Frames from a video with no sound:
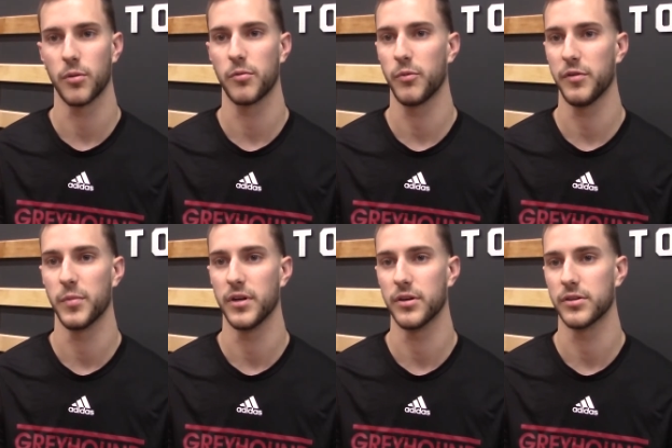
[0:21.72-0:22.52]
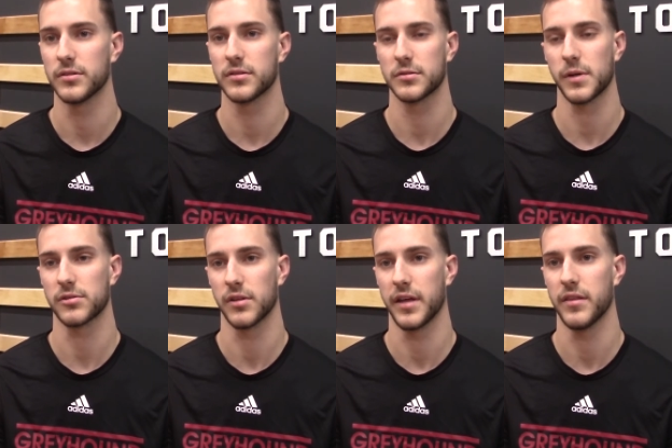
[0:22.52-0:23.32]
what we've been doing,
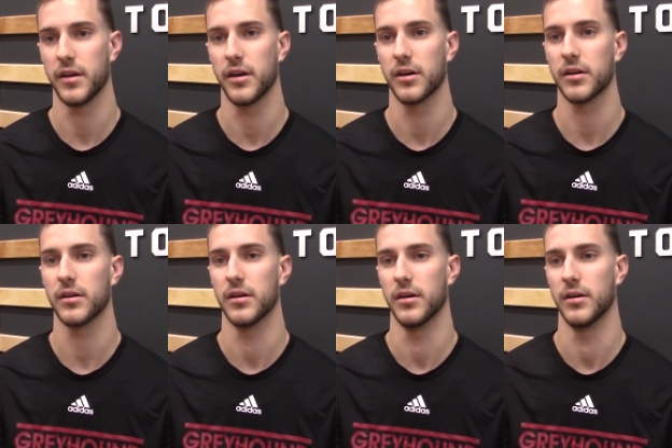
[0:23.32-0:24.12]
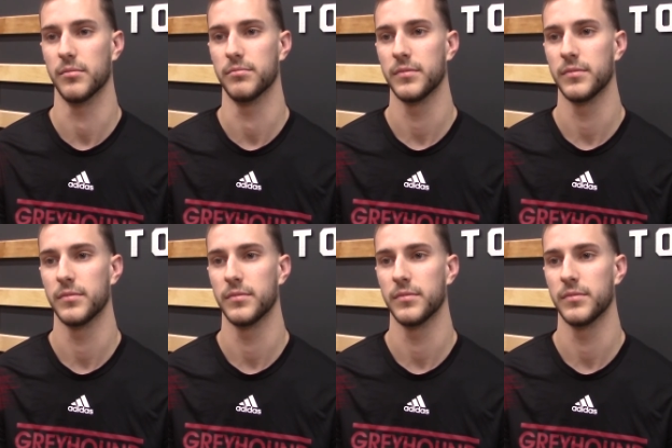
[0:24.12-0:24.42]
especially late in the year. Um,